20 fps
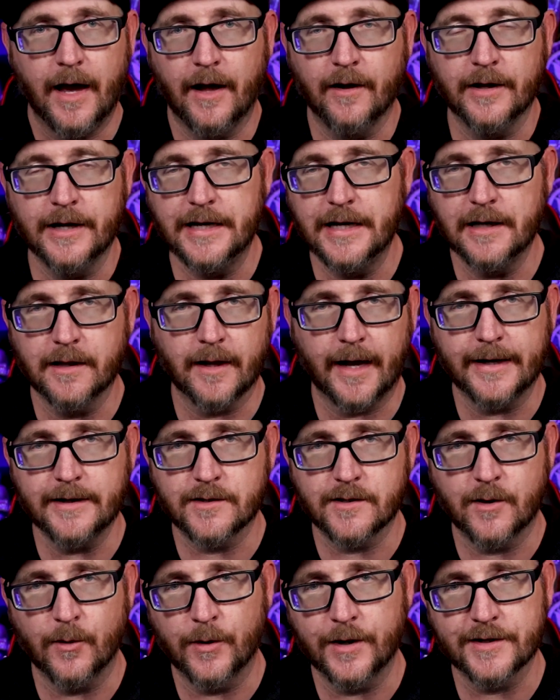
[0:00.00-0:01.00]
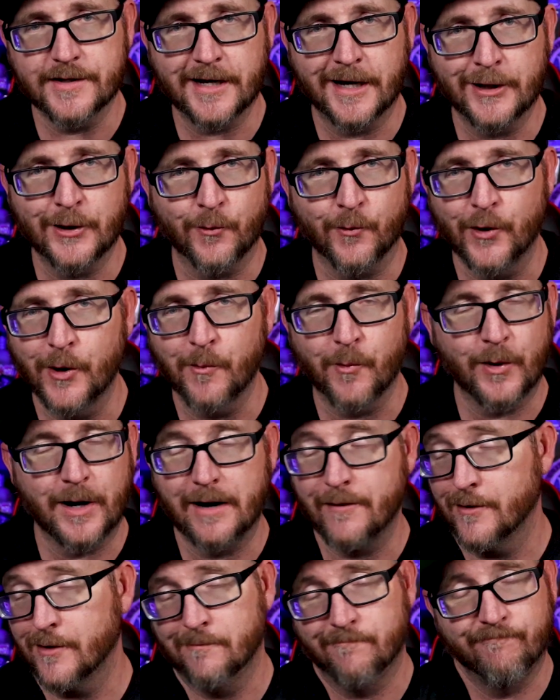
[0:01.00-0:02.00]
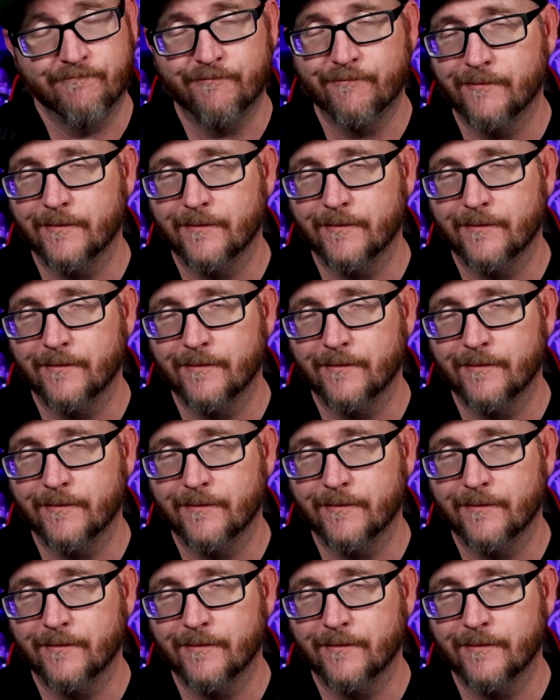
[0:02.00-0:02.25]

LED lights going inside the room, whatever,